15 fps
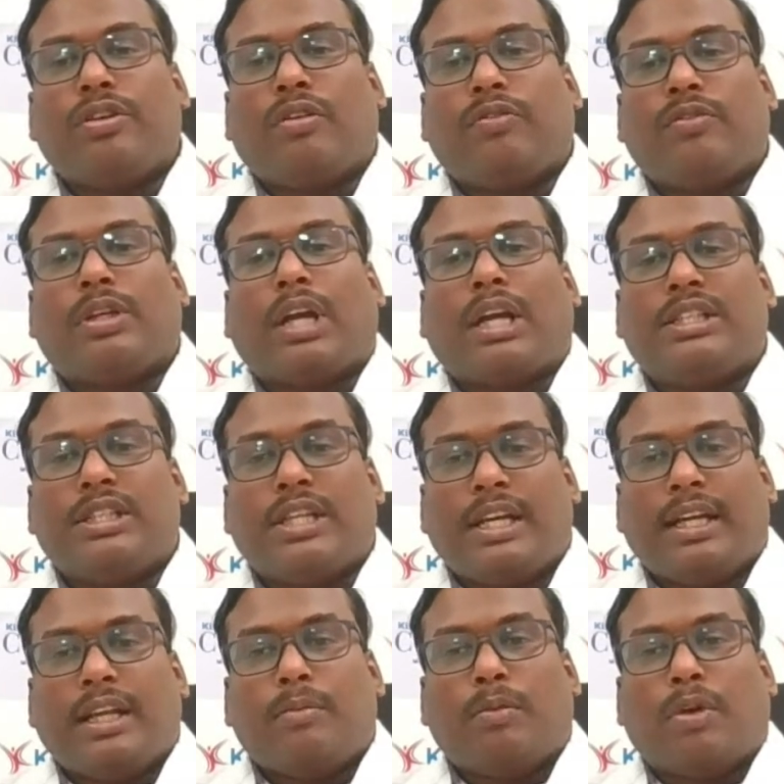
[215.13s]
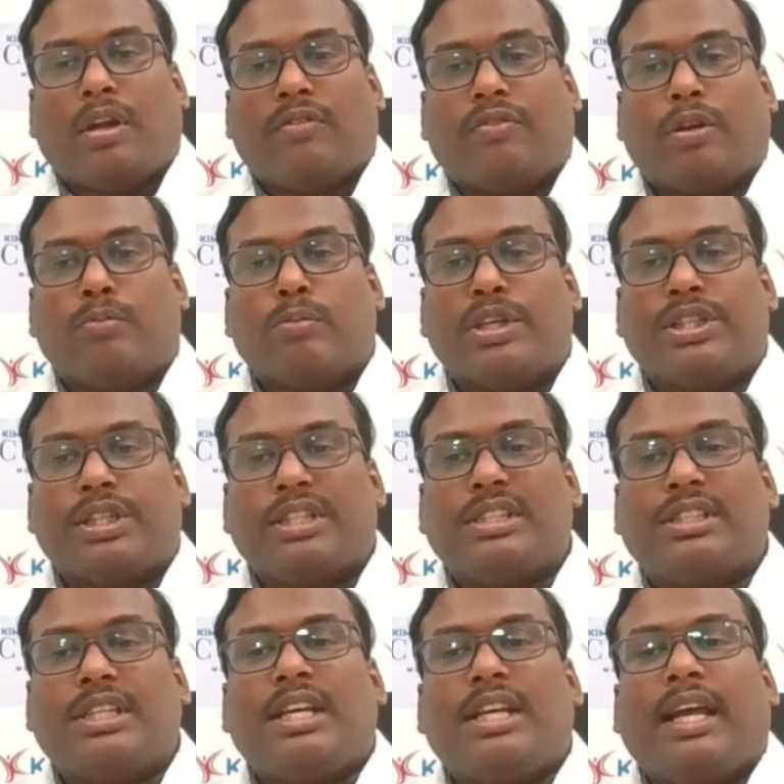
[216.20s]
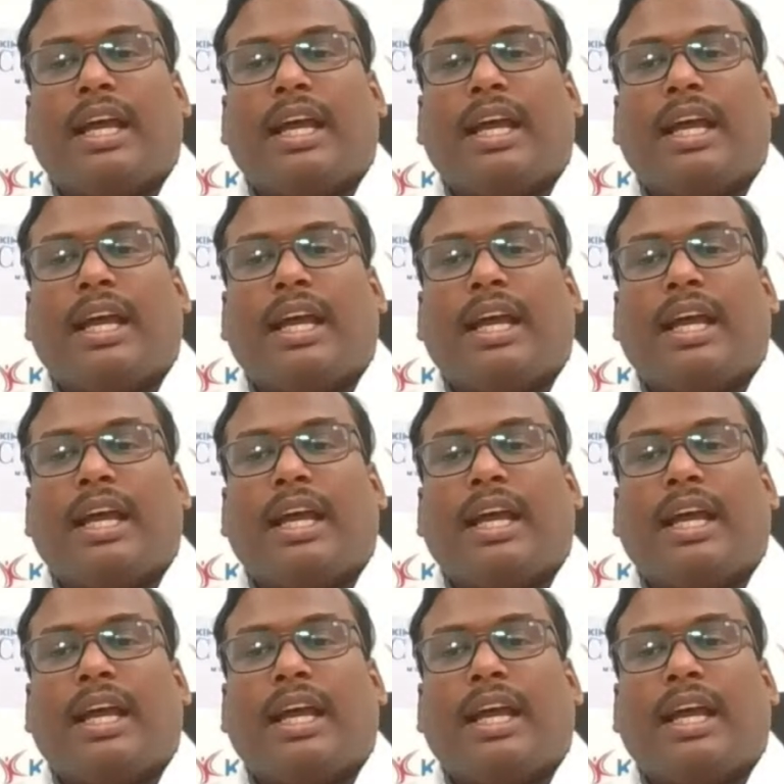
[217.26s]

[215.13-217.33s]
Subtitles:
of congenital malformations,